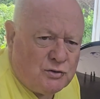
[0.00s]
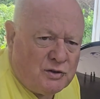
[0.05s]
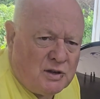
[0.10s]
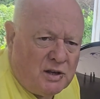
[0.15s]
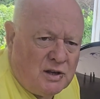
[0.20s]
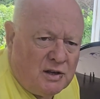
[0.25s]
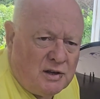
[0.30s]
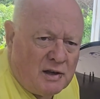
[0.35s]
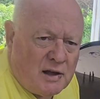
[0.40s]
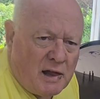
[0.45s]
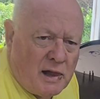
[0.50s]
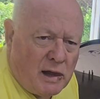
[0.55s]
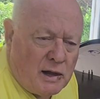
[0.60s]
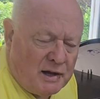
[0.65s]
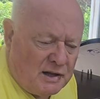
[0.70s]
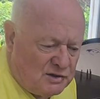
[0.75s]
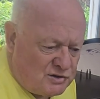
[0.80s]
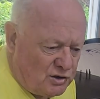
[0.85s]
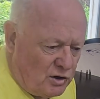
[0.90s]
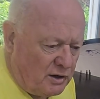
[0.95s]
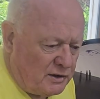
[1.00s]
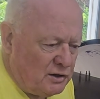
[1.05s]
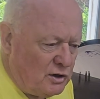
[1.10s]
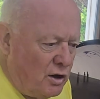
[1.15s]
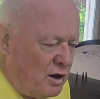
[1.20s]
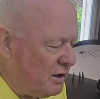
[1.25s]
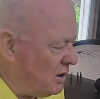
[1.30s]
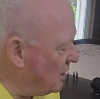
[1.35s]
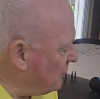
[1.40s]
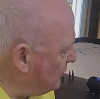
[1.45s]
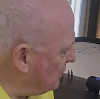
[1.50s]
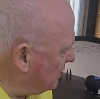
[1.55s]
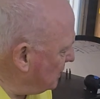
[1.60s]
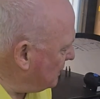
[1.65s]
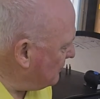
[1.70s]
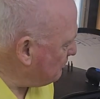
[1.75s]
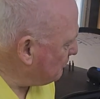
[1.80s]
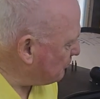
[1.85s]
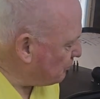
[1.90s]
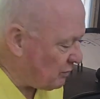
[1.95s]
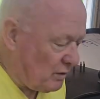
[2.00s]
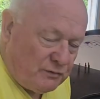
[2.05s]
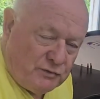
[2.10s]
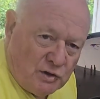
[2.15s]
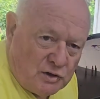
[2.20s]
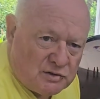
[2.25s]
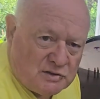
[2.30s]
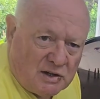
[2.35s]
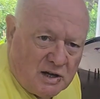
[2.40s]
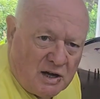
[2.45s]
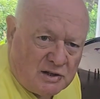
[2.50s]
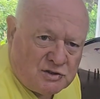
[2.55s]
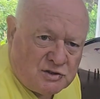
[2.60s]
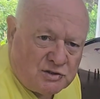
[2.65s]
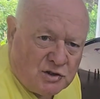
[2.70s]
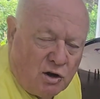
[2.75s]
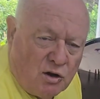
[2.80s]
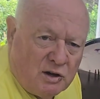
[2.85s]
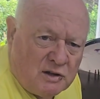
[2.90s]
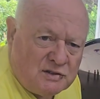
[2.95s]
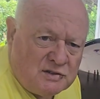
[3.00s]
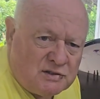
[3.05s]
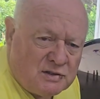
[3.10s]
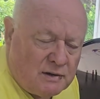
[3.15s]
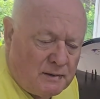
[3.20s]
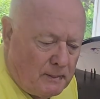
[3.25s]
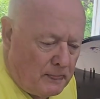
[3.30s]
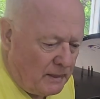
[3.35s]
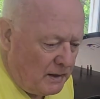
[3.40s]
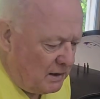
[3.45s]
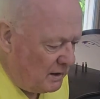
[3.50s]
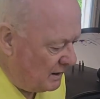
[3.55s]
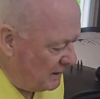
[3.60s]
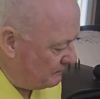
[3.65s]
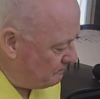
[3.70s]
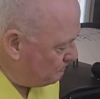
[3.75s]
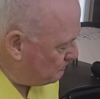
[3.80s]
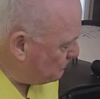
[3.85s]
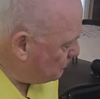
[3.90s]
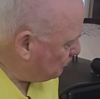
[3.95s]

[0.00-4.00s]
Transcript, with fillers: the uh, inside lining of the fuselage sides. Um,